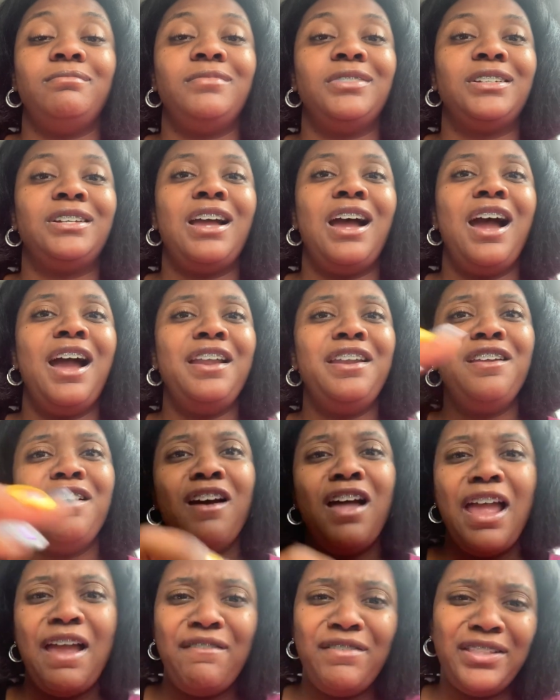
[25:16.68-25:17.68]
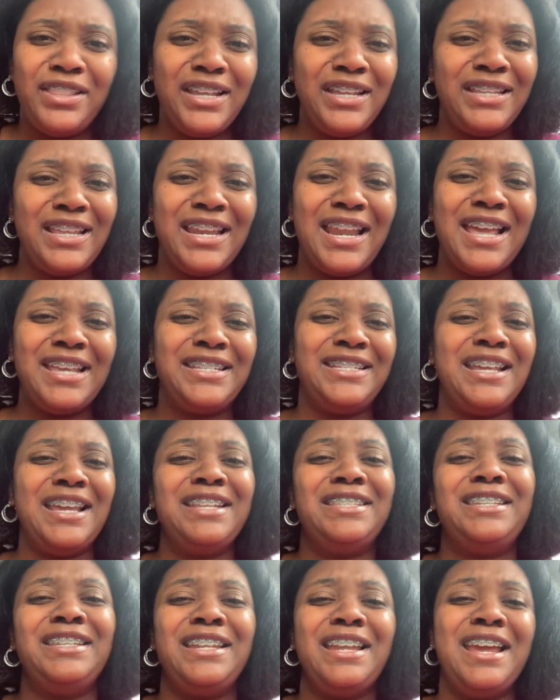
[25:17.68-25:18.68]
kind of everything that I
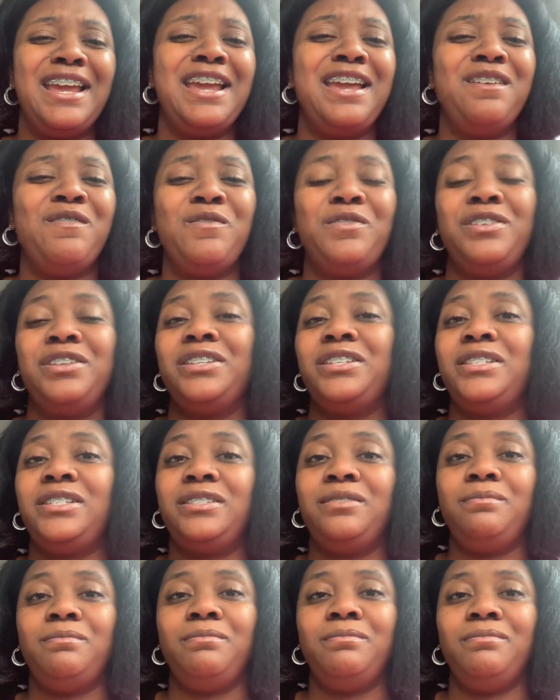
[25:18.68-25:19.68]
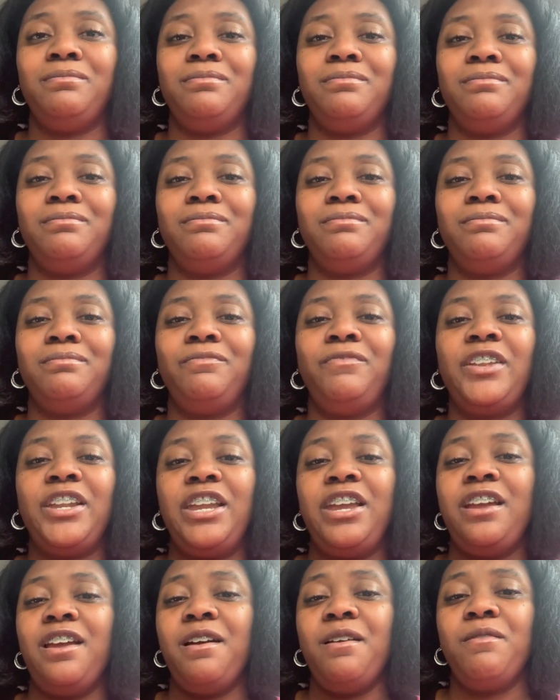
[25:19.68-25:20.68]
said today on this
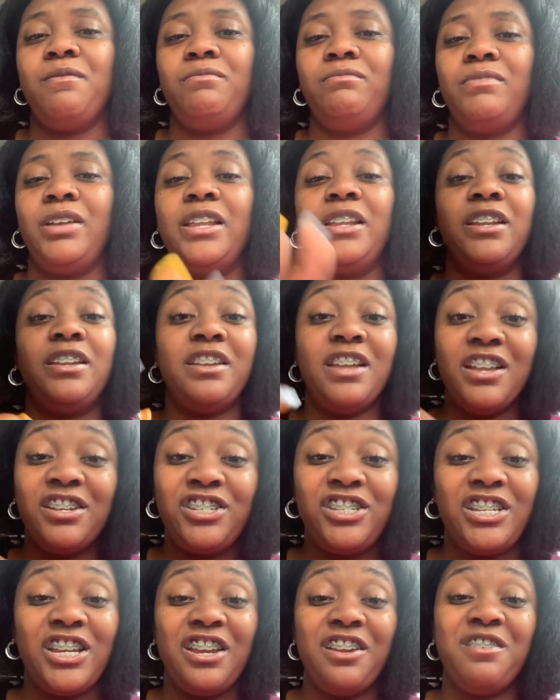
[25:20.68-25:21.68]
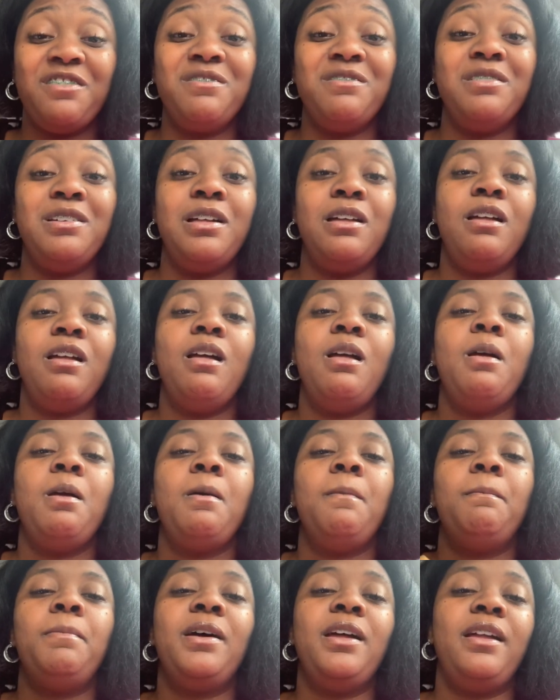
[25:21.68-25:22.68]
video in a nutshell.
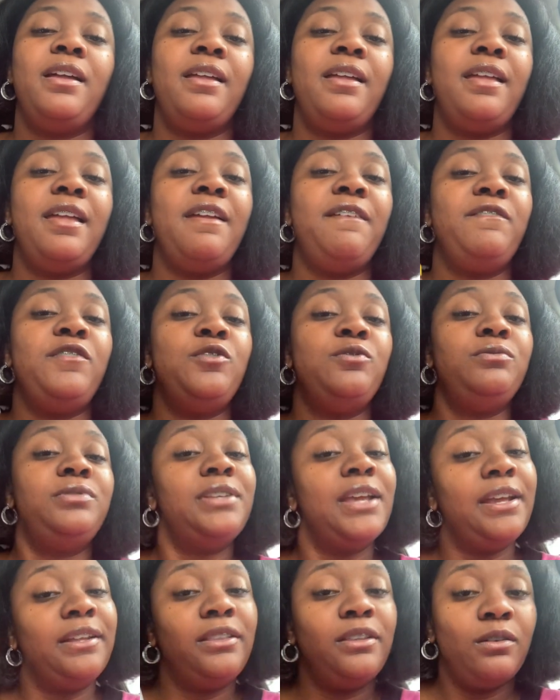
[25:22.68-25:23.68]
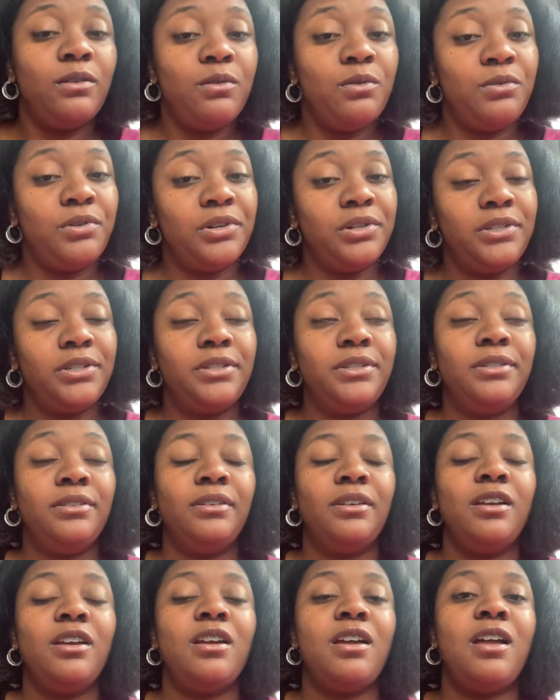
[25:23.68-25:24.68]
But if you take the course,
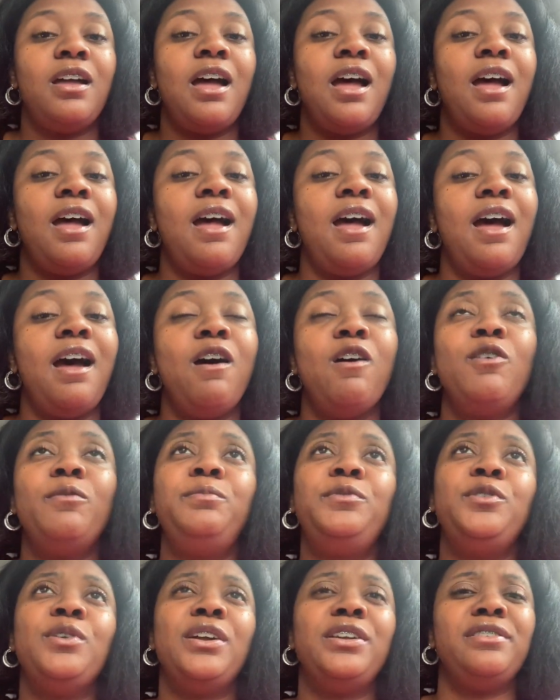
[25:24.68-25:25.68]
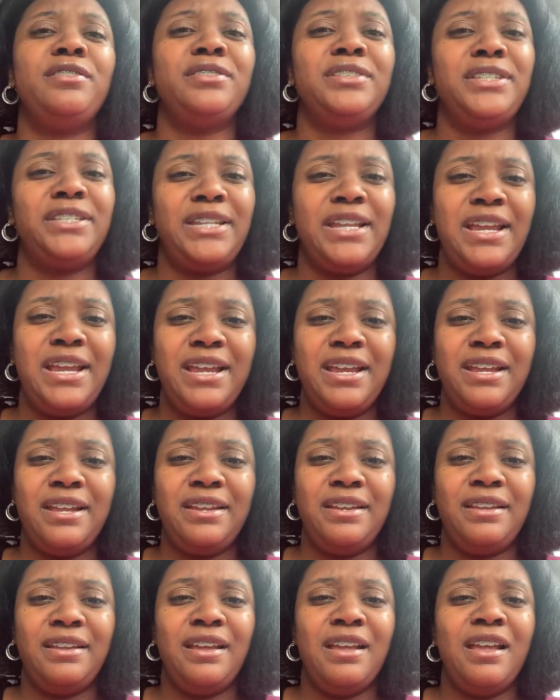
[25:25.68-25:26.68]
I hope you
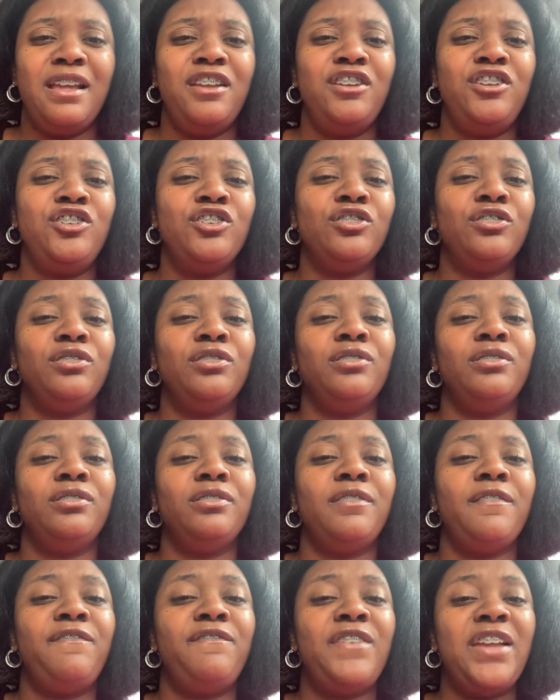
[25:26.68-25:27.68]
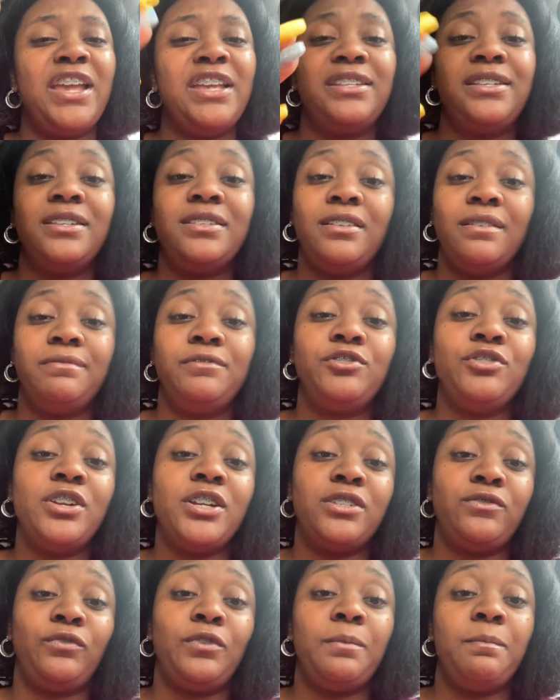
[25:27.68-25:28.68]
understand your phases of
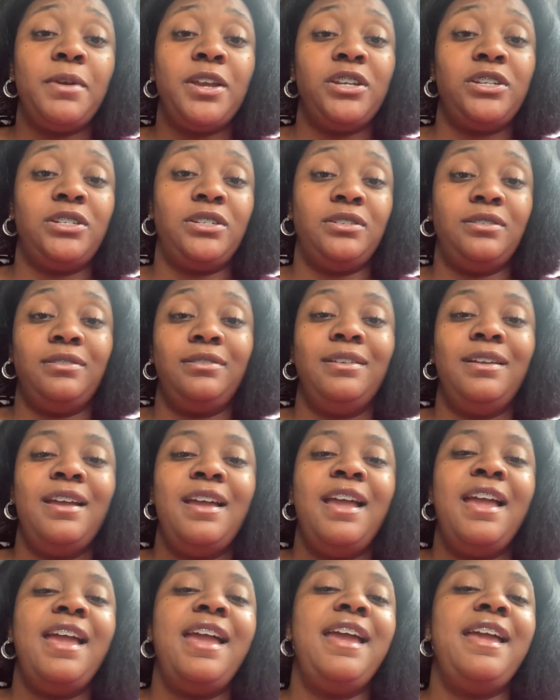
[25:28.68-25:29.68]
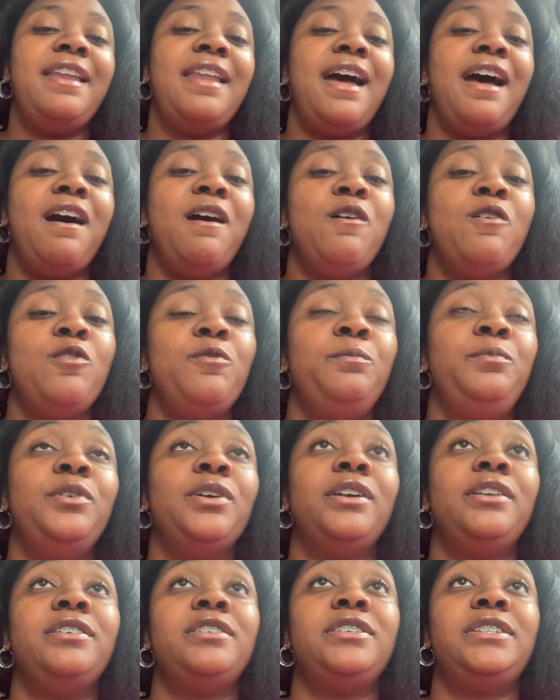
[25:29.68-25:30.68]
transformation, and I hope you
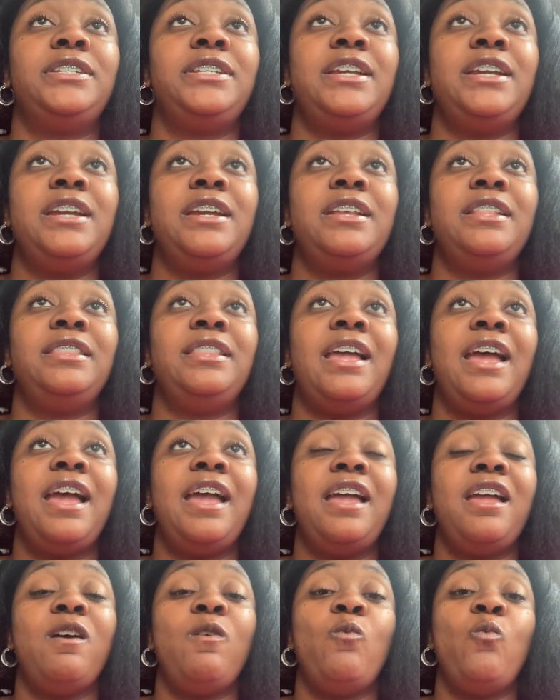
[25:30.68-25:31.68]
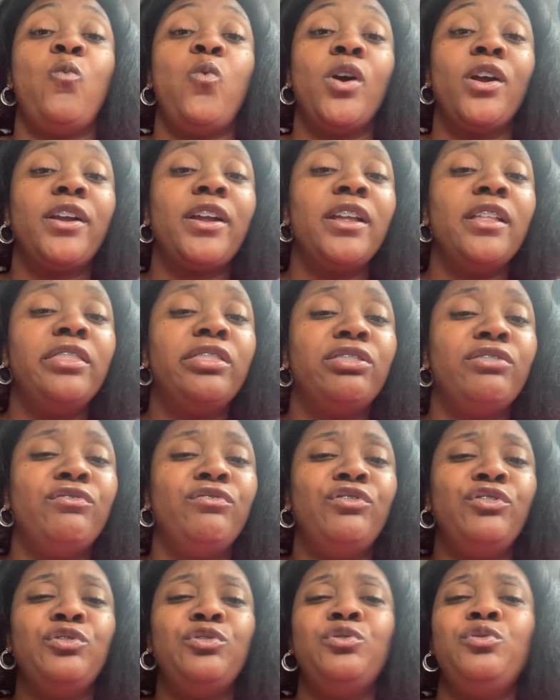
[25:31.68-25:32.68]
understand that working
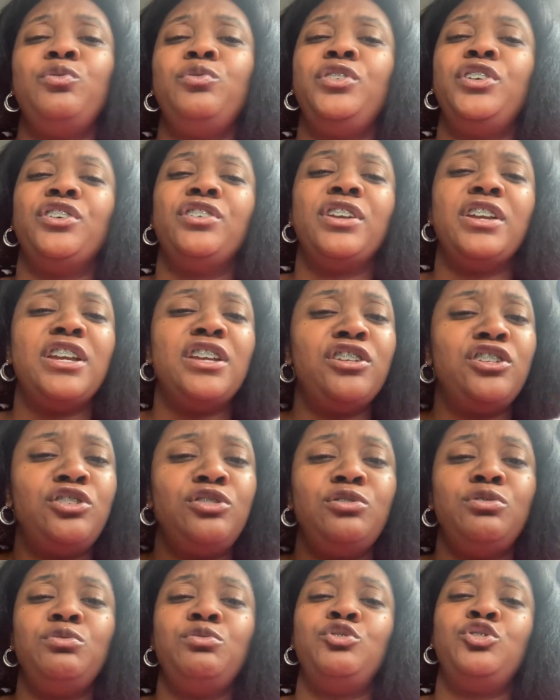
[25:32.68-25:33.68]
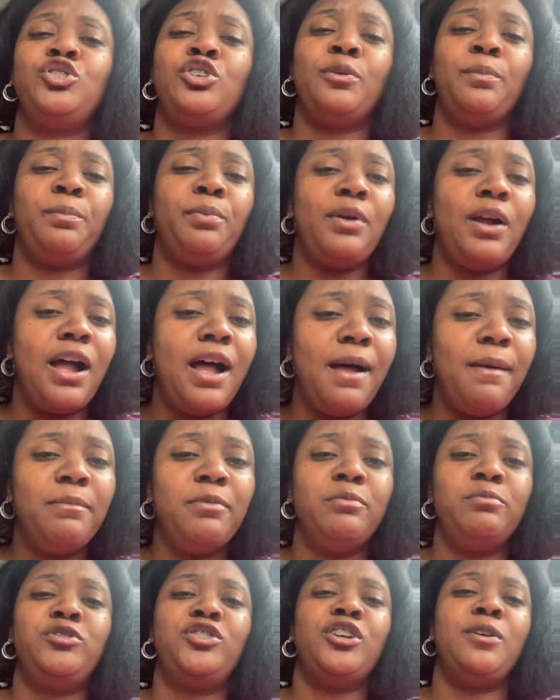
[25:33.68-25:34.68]
through your issues, your
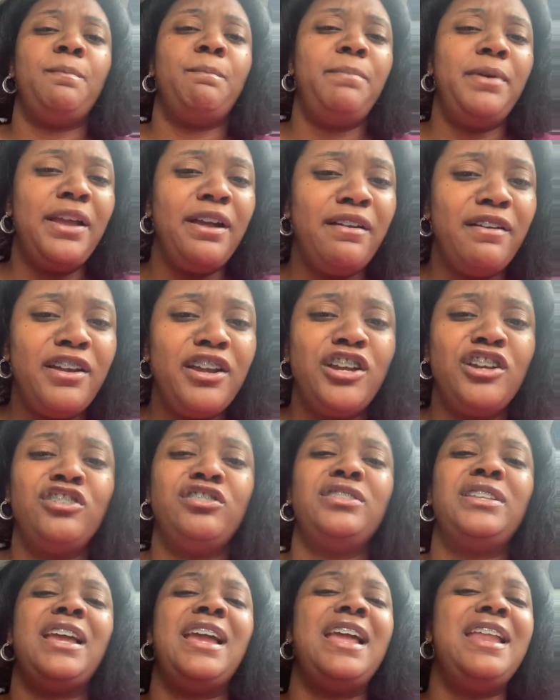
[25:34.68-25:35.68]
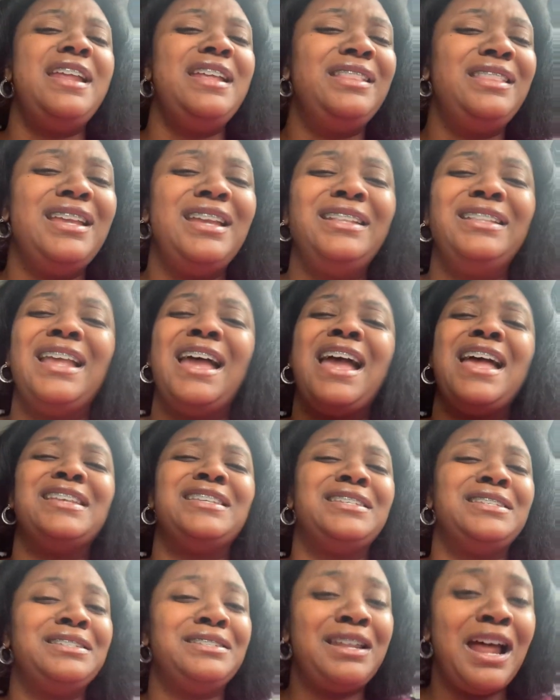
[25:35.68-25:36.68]
problems, your barriers, anything that has
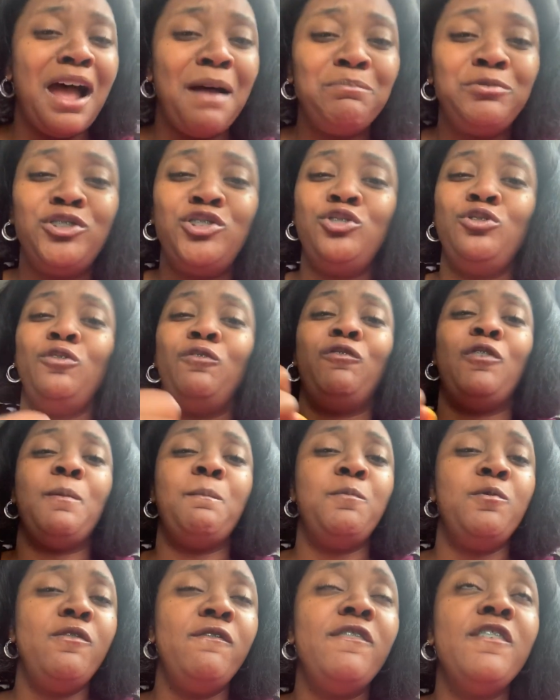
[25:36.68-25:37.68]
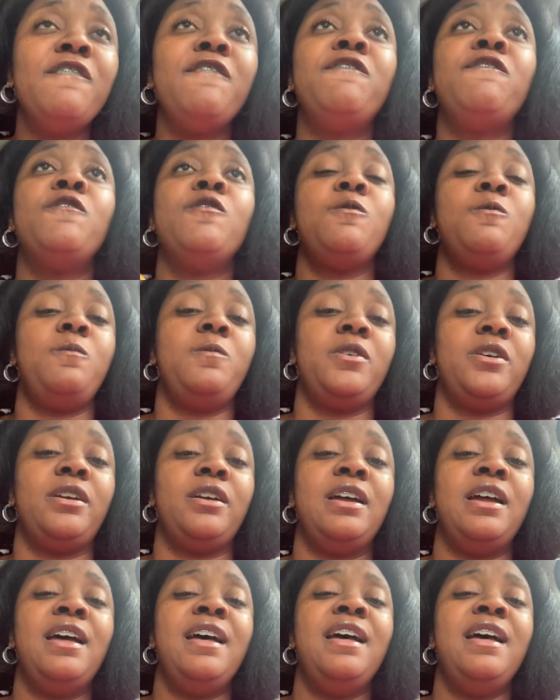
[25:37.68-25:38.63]
stopped you from moving forward,